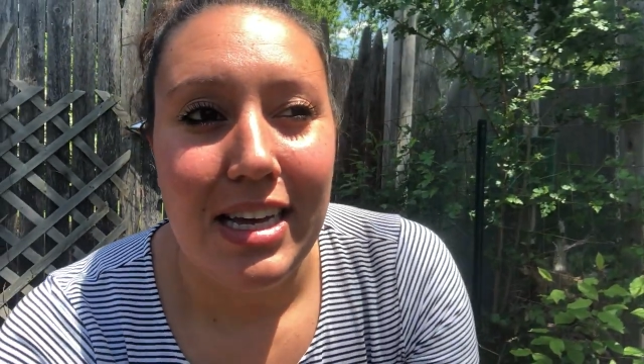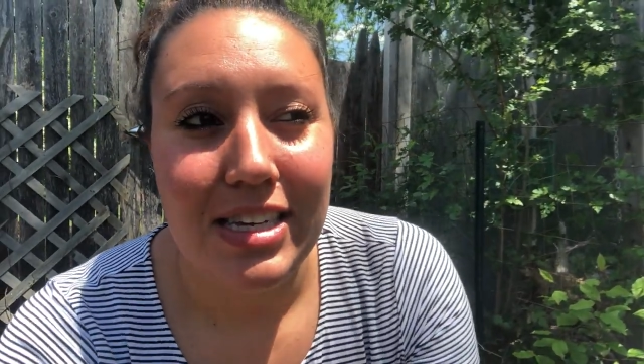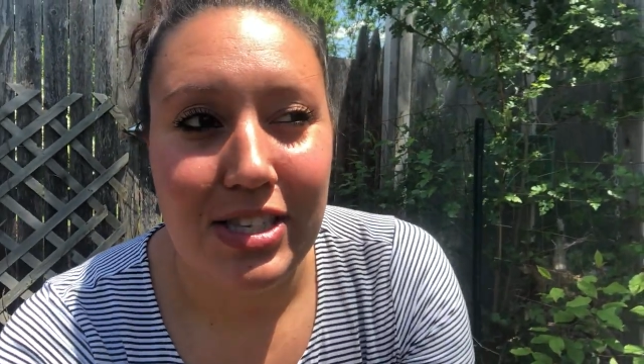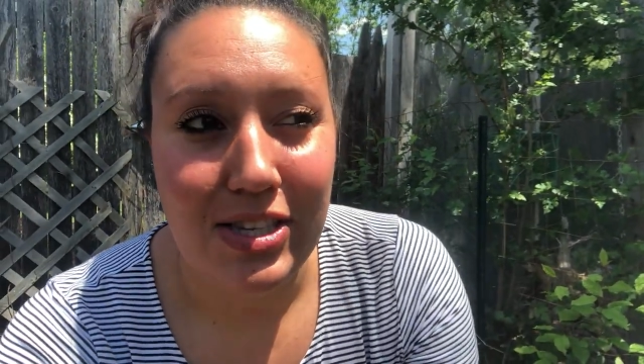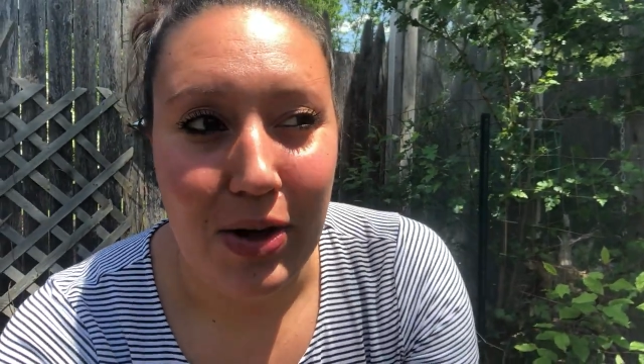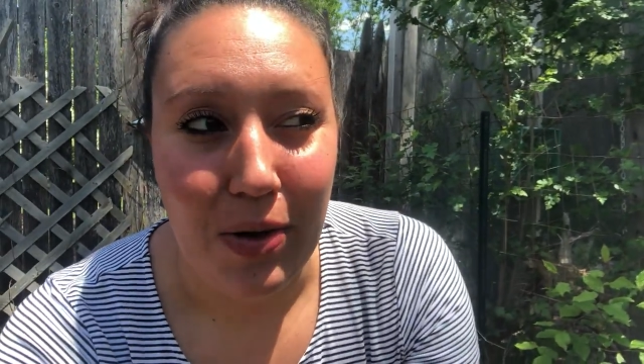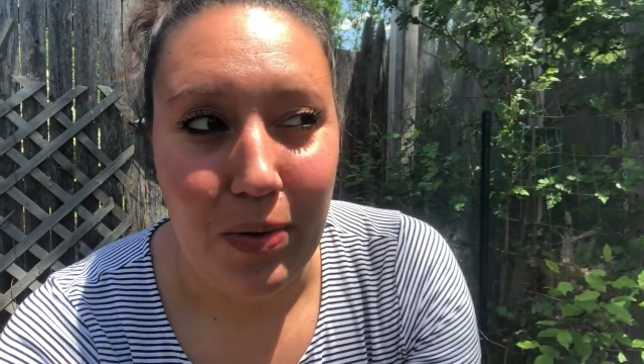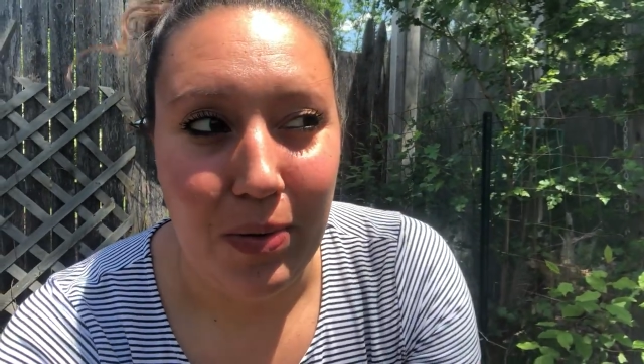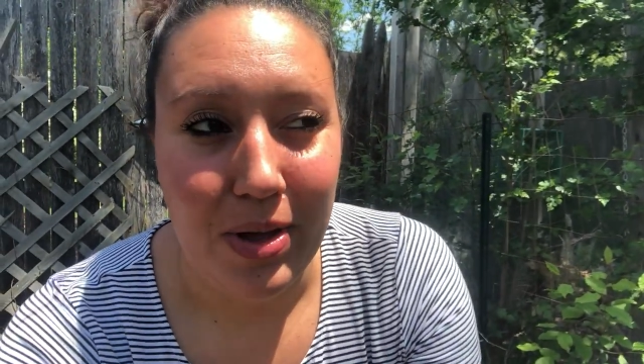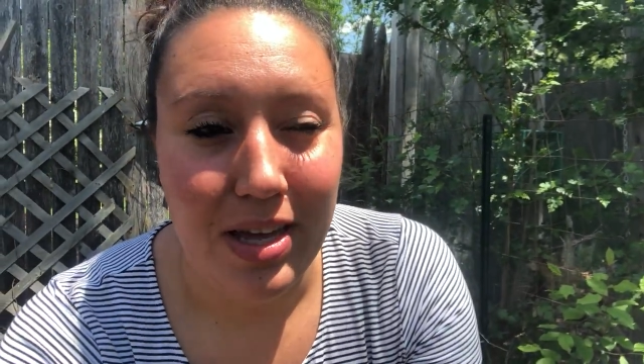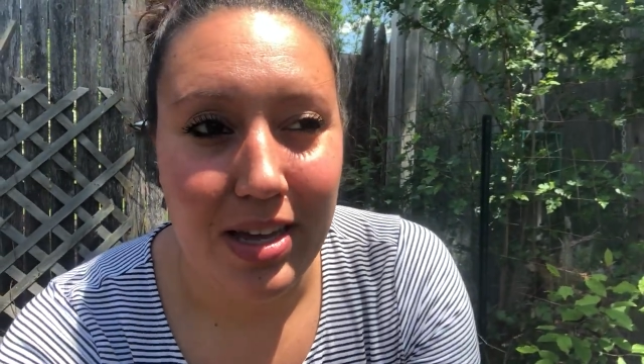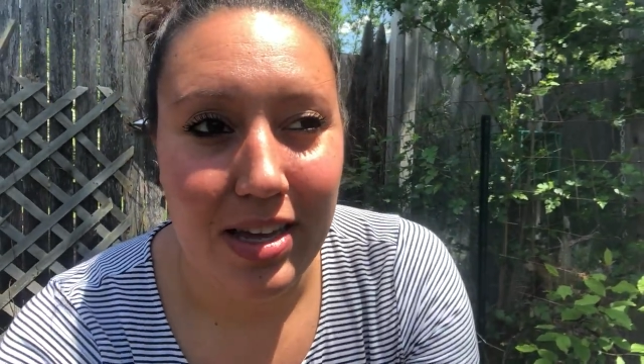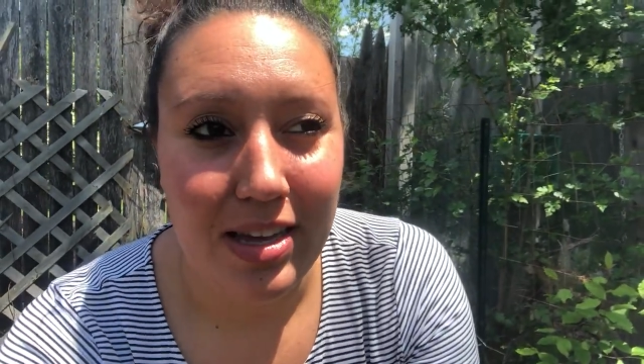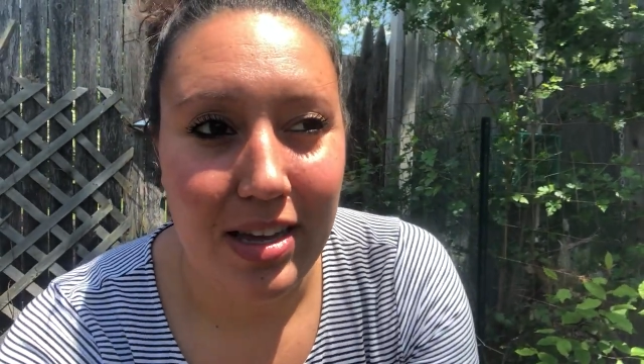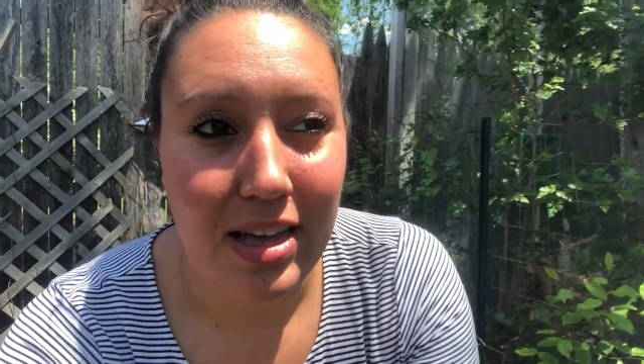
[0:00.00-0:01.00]
So
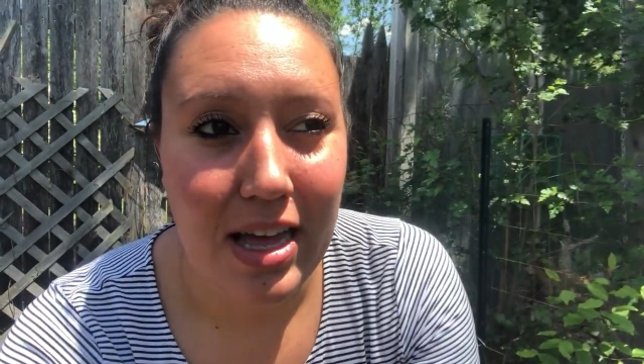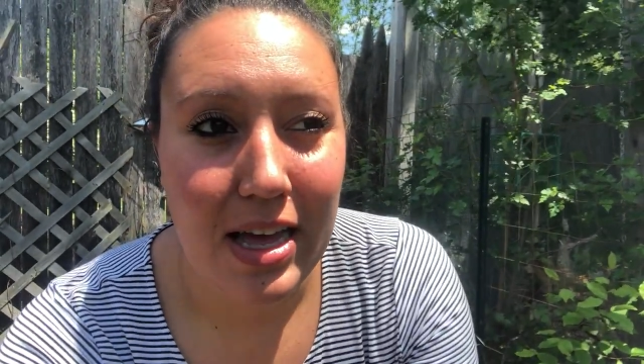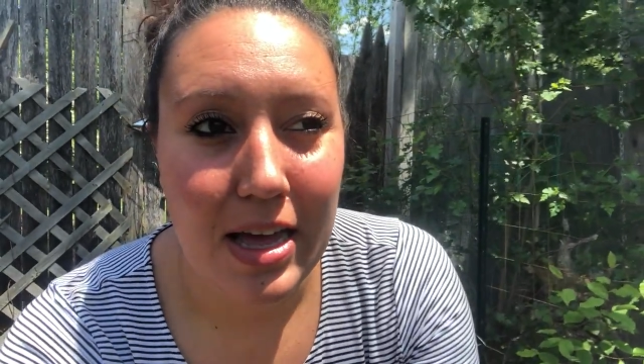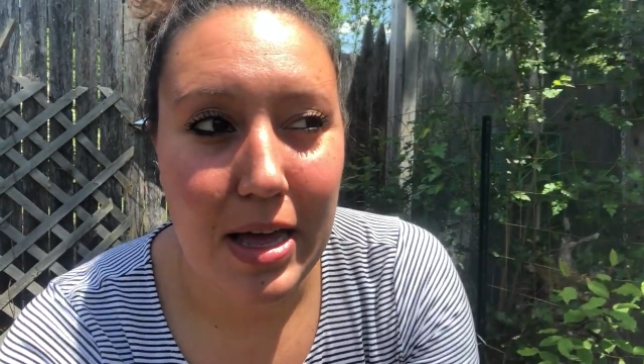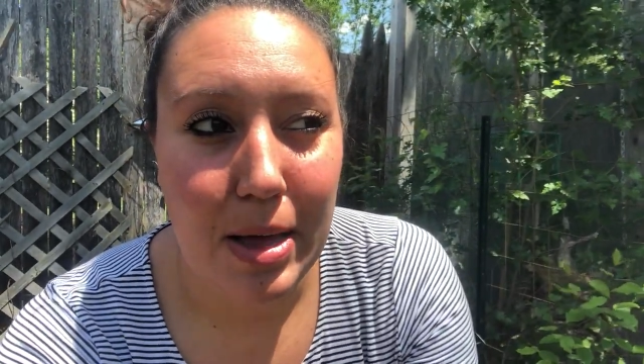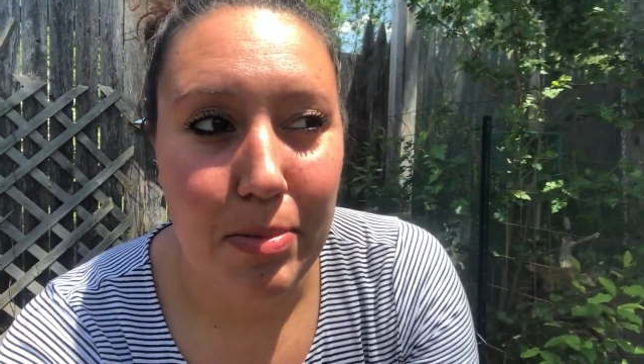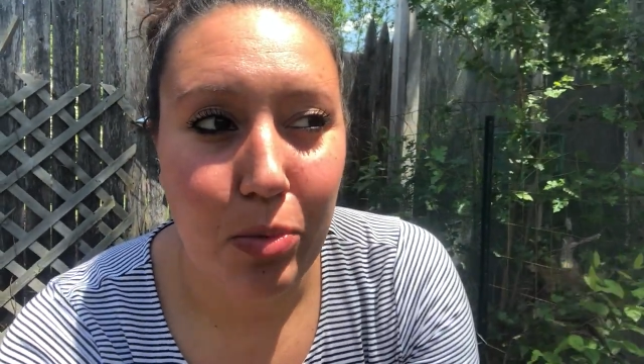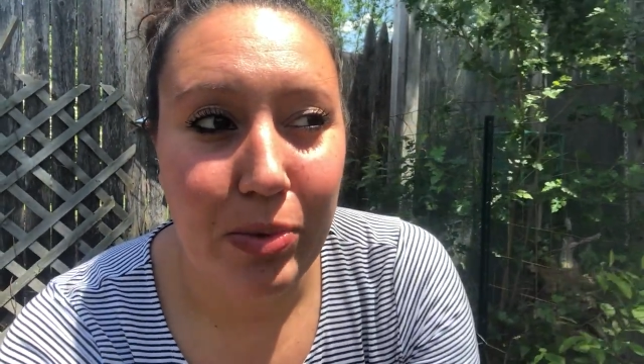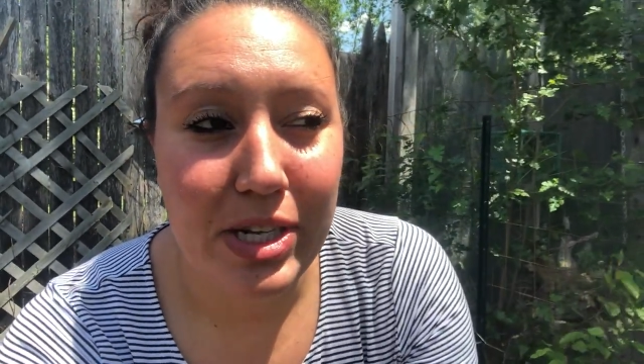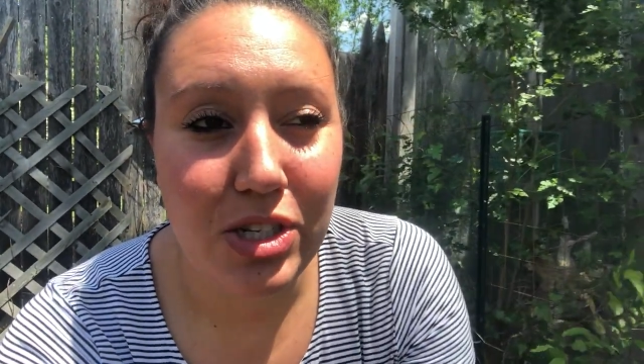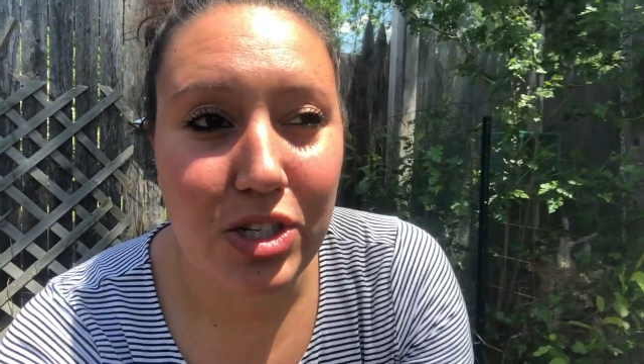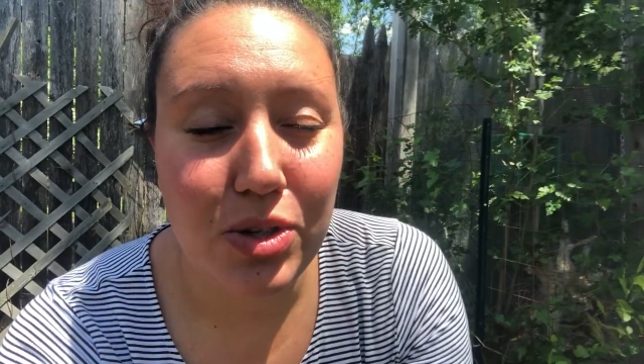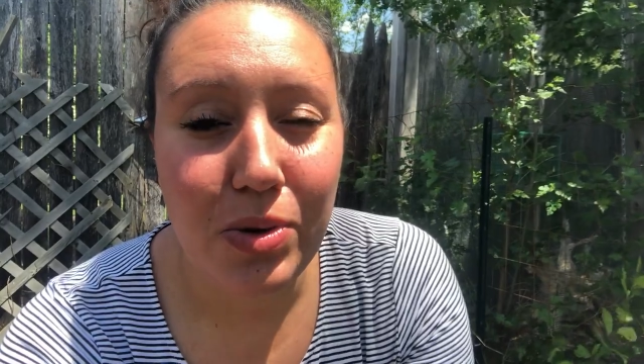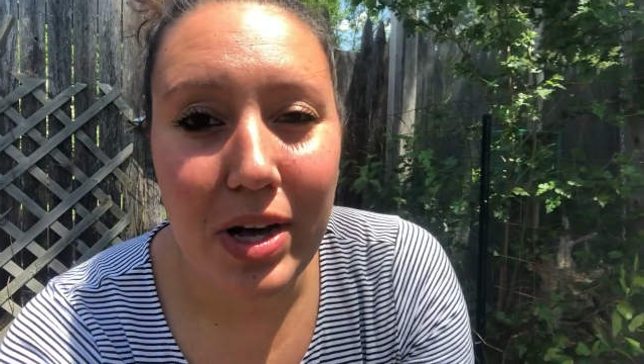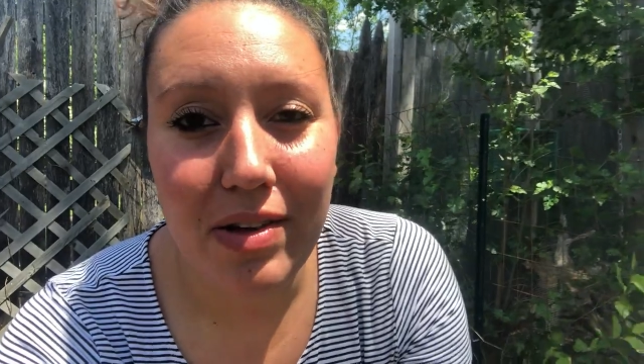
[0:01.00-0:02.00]
we
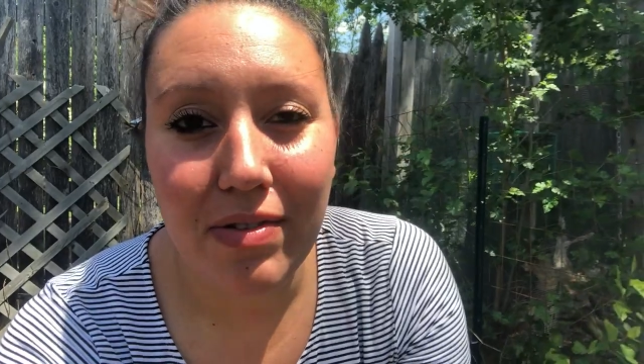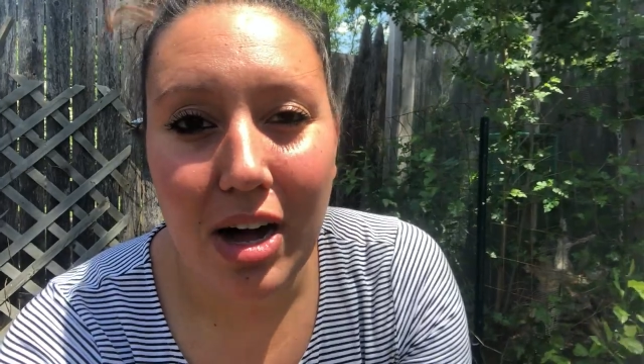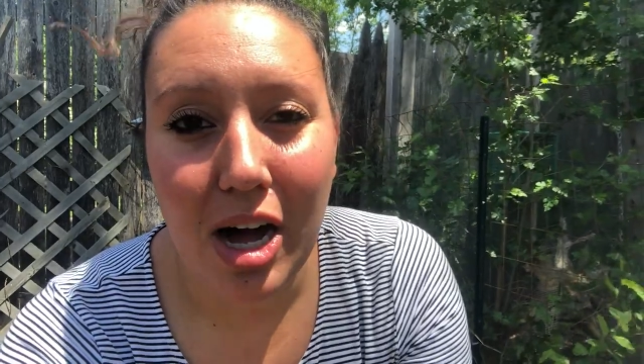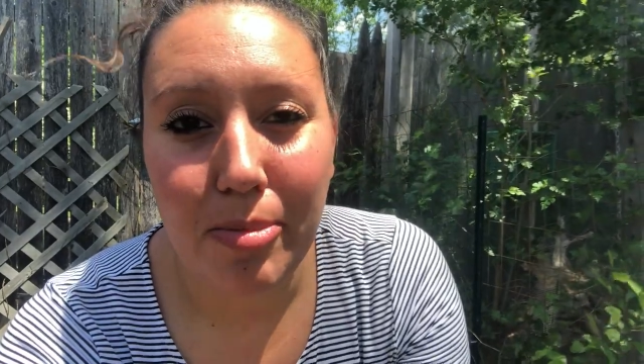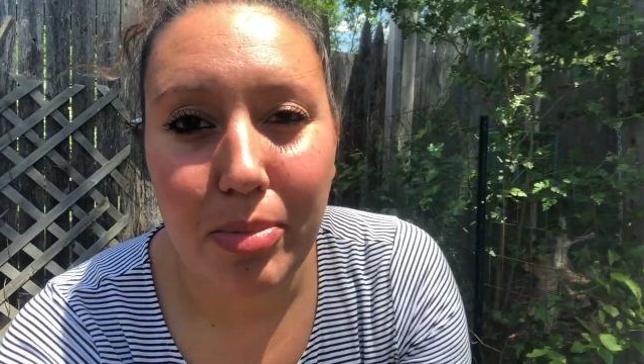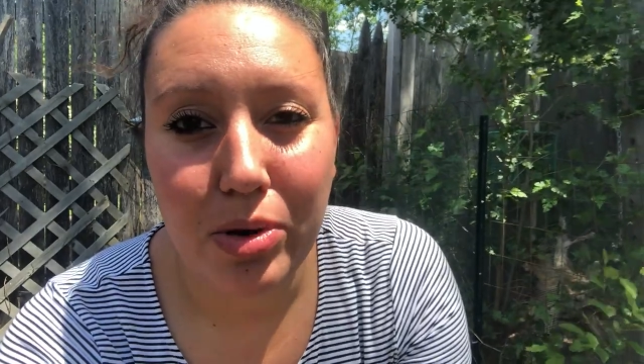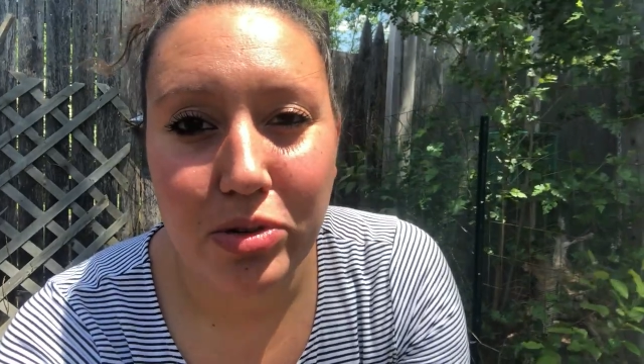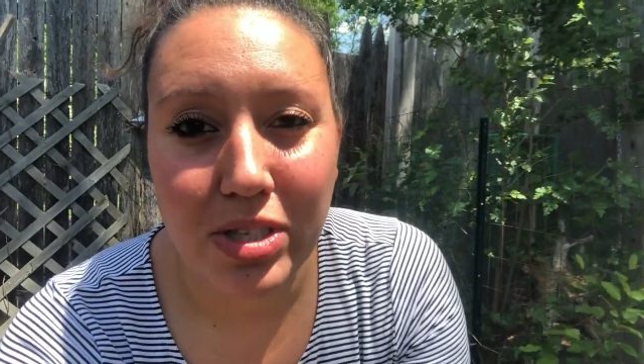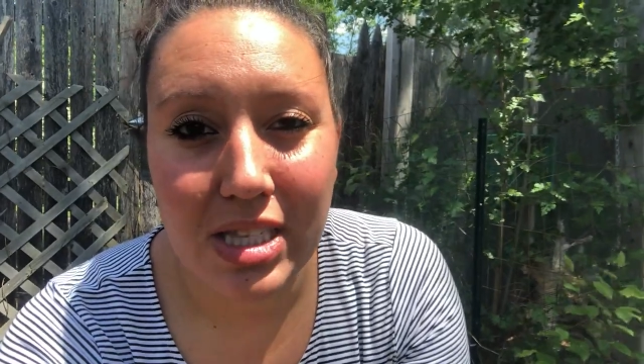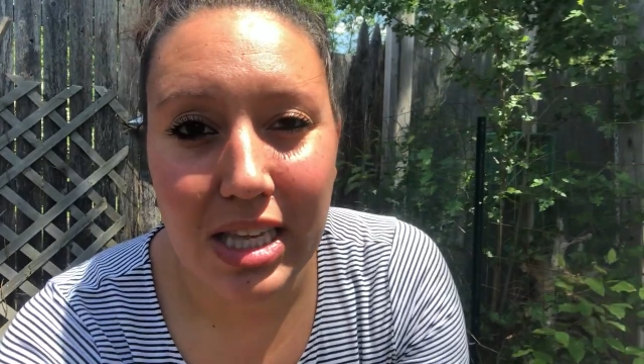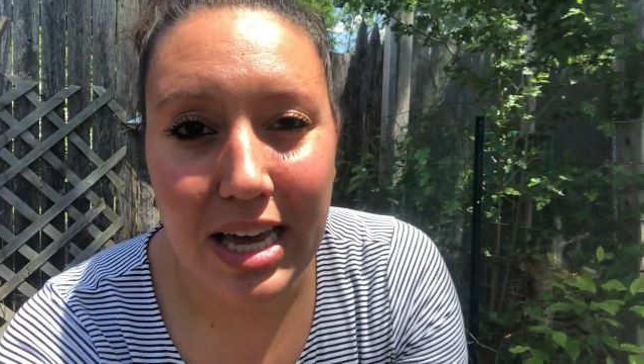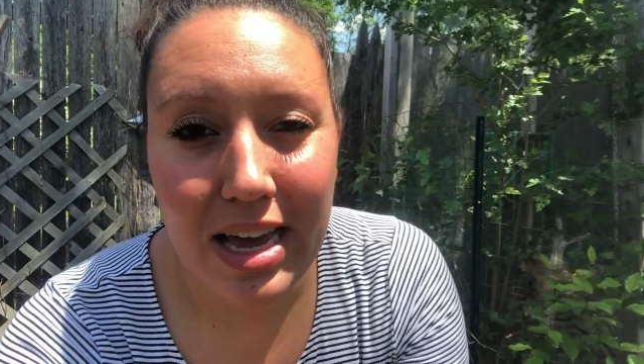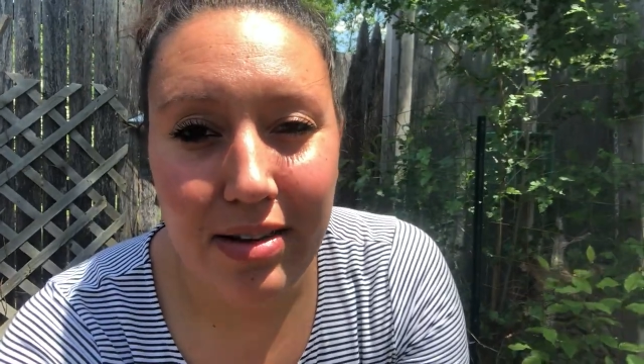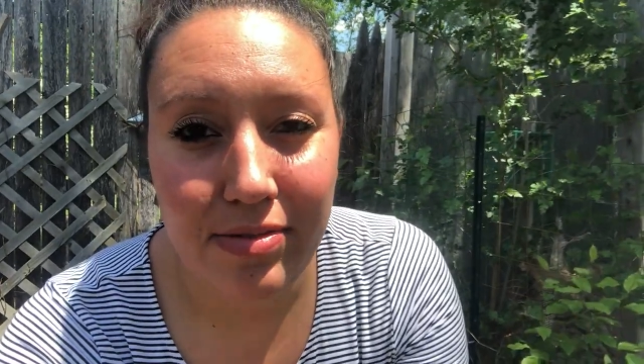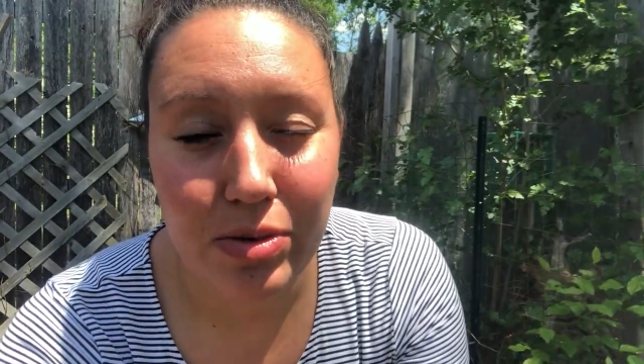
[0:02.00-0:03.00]
do have compost
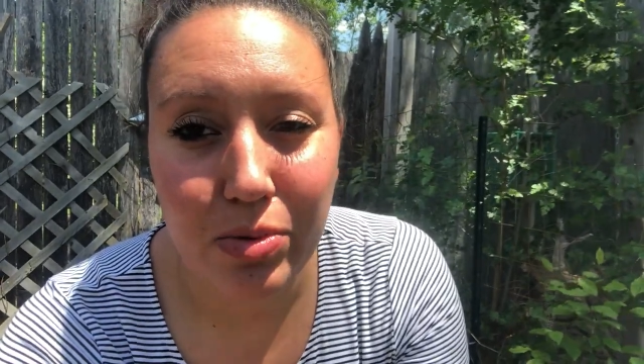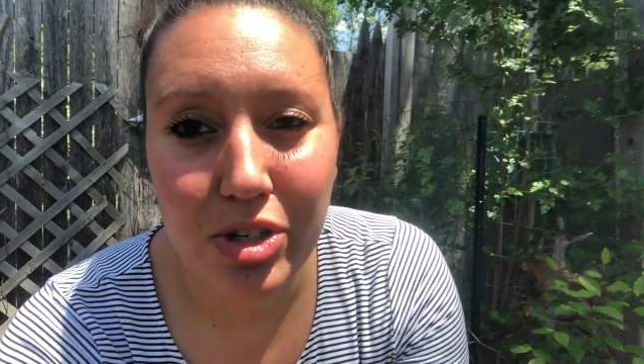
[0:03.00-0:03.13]
left,